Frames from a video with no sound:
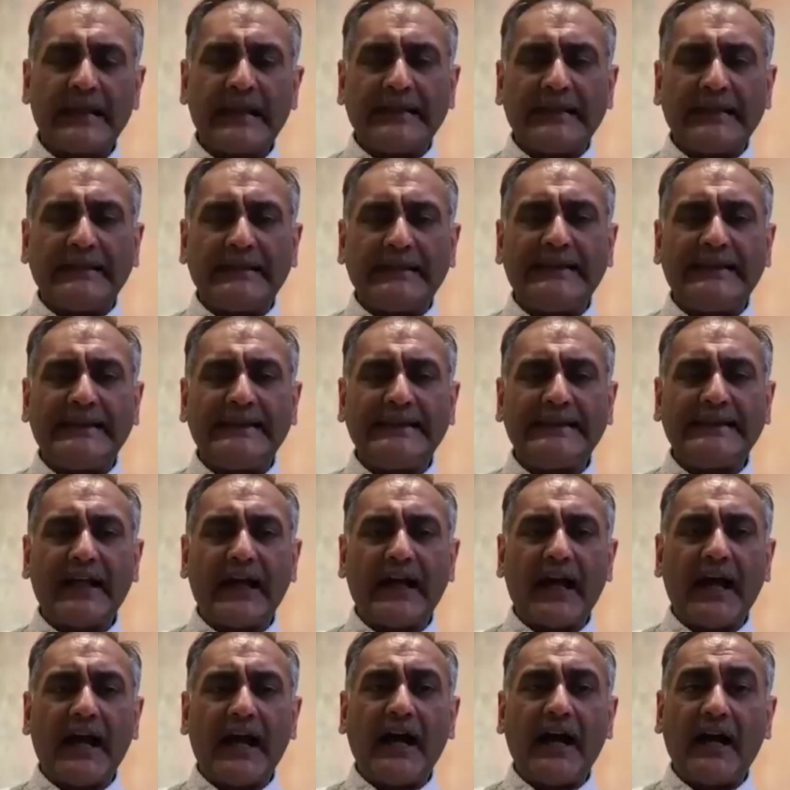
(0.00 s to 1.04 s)
The
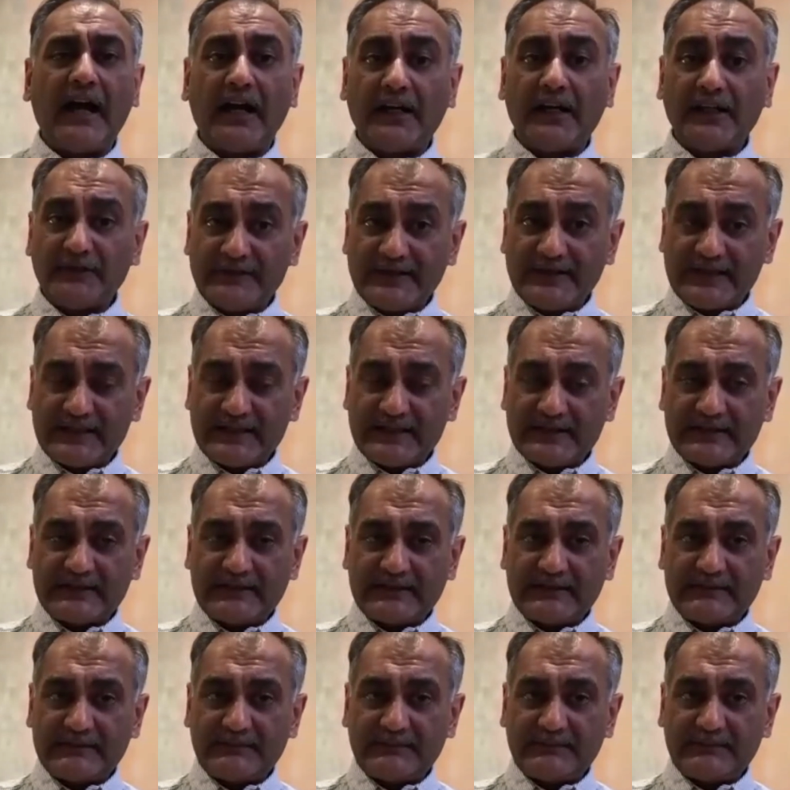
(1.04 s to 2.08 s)
high-risk
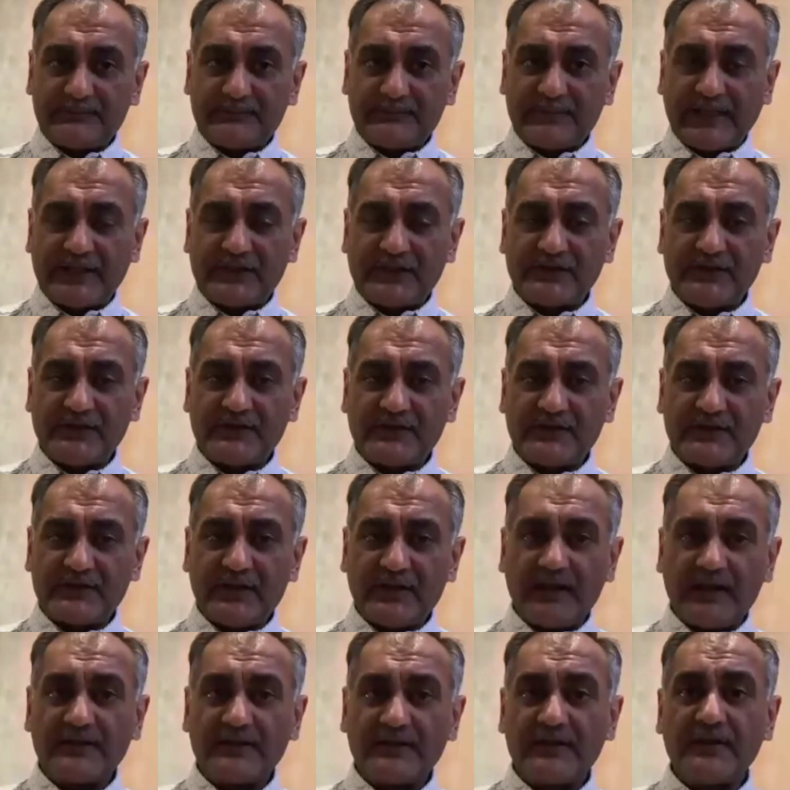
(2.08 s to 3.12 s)
patients
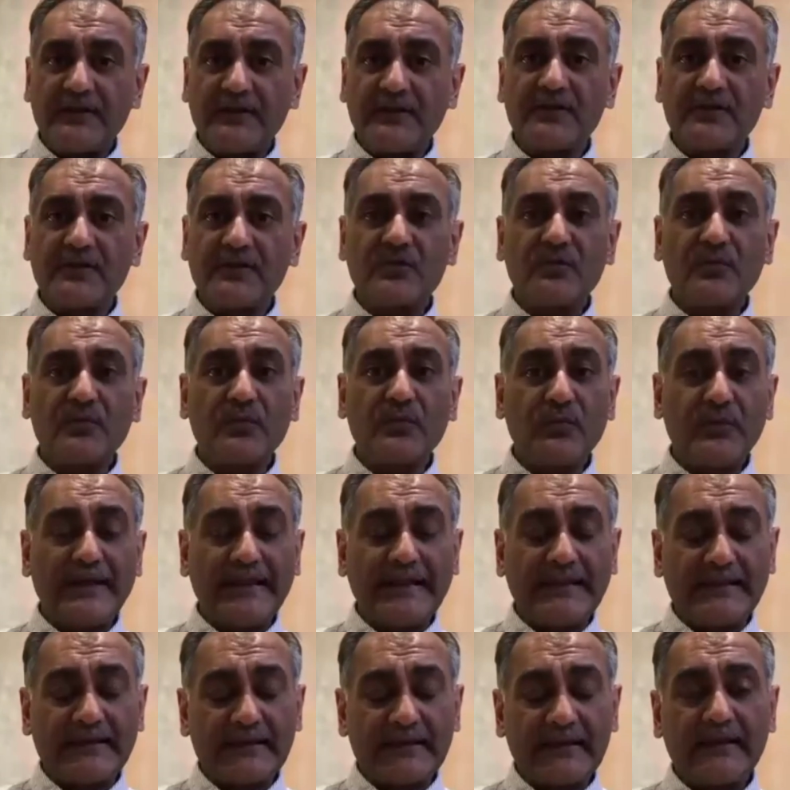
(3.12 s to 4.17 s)
are those
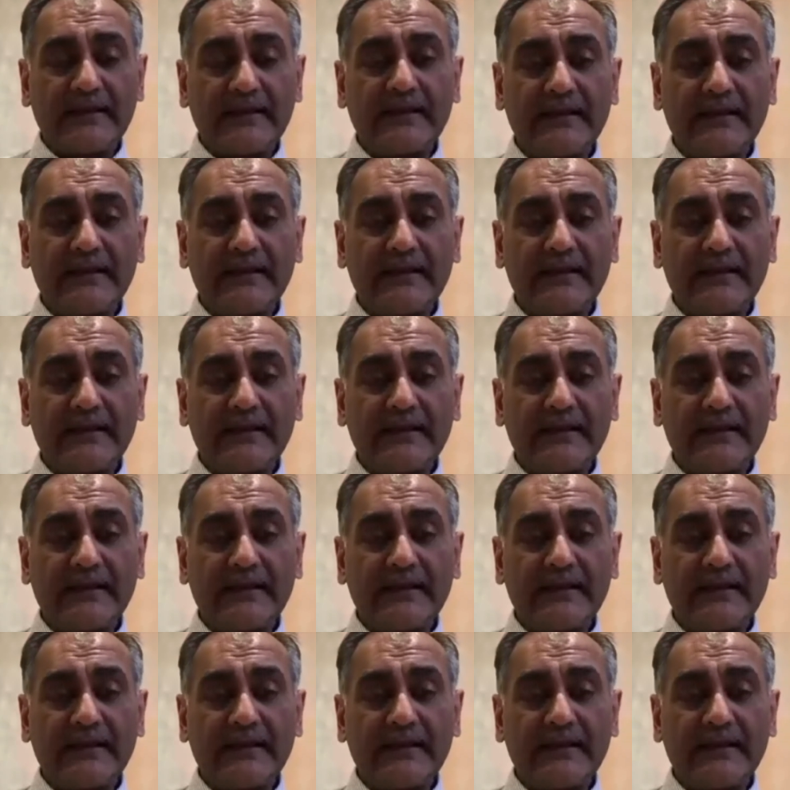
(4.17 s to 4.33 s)
with